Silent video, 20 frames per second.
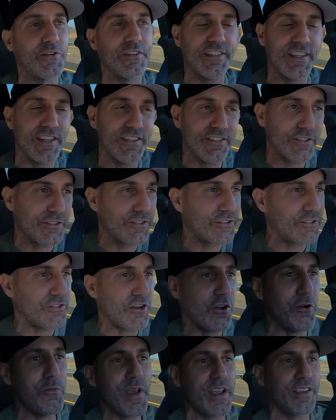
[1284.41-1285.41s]
when things are
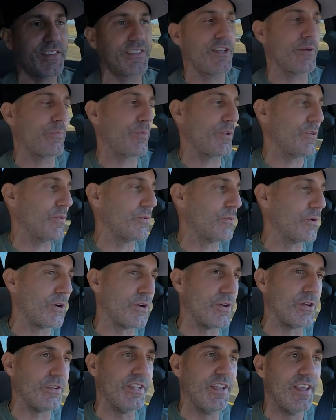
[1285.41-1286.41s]
so messed up in the
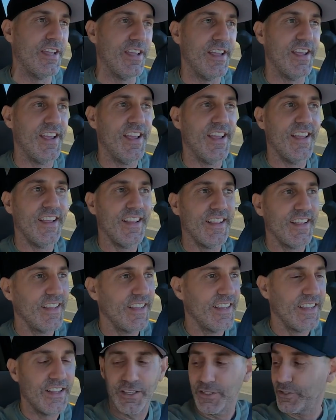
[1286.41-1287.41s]
world,
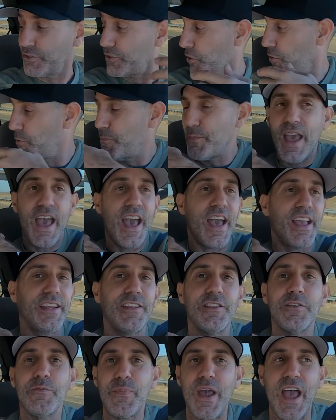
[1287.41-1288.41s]
throw a bag
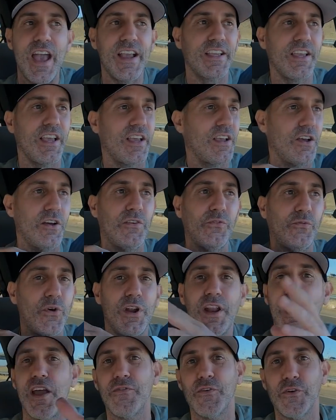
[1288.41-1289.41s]
in the back of
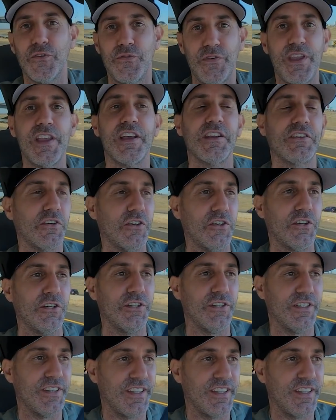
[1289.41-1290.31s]
whatever vehicle